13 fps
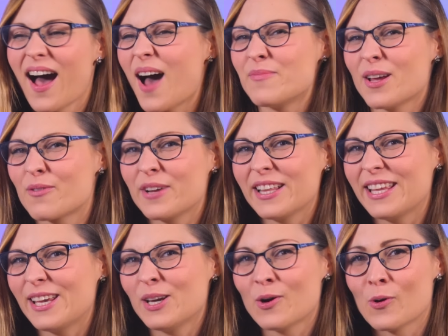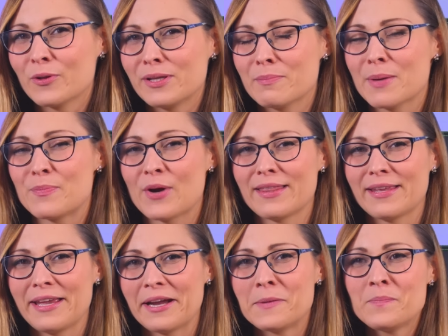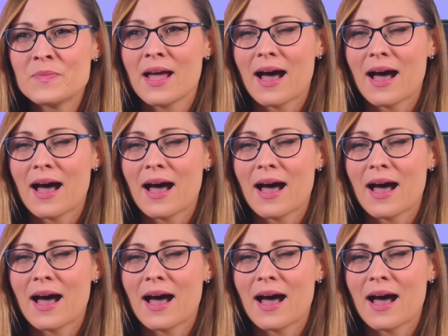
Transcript: I'm not really holding my breath here.